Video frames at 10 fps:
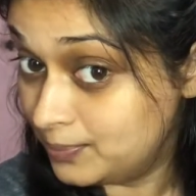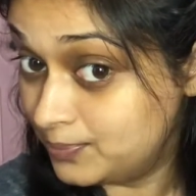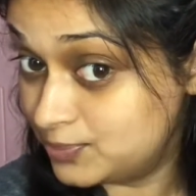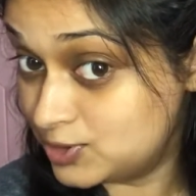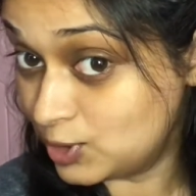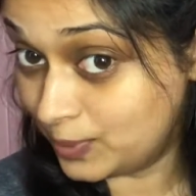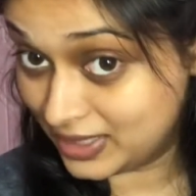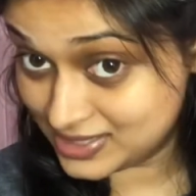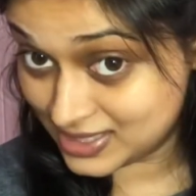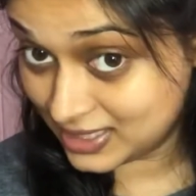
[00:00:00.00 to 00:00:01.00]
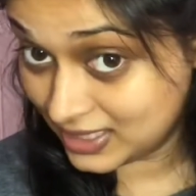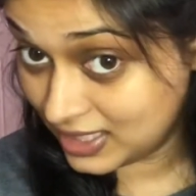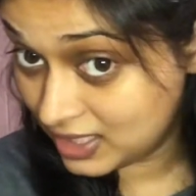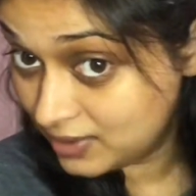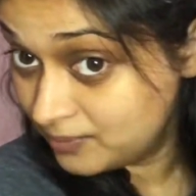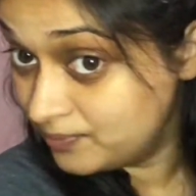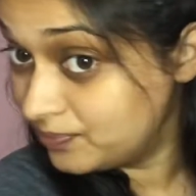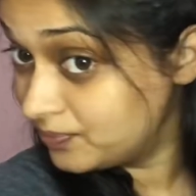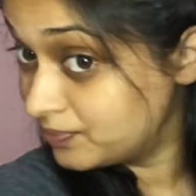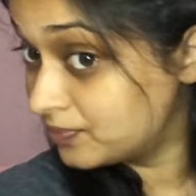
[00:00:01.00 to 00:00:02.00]
So basically,
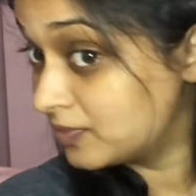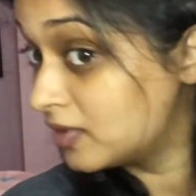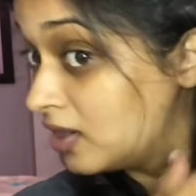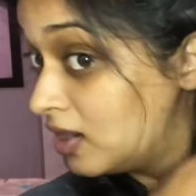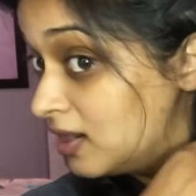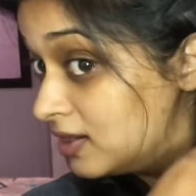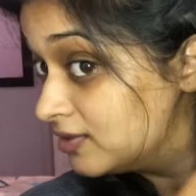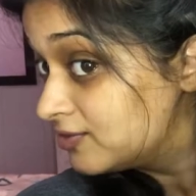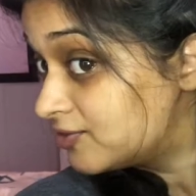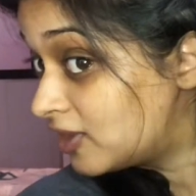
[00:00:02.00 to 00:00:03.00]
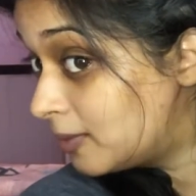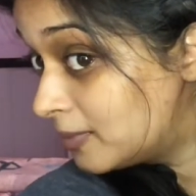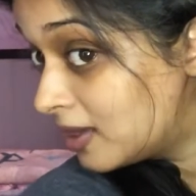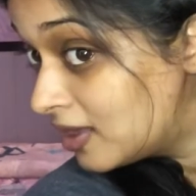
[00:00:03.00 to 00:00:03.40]
from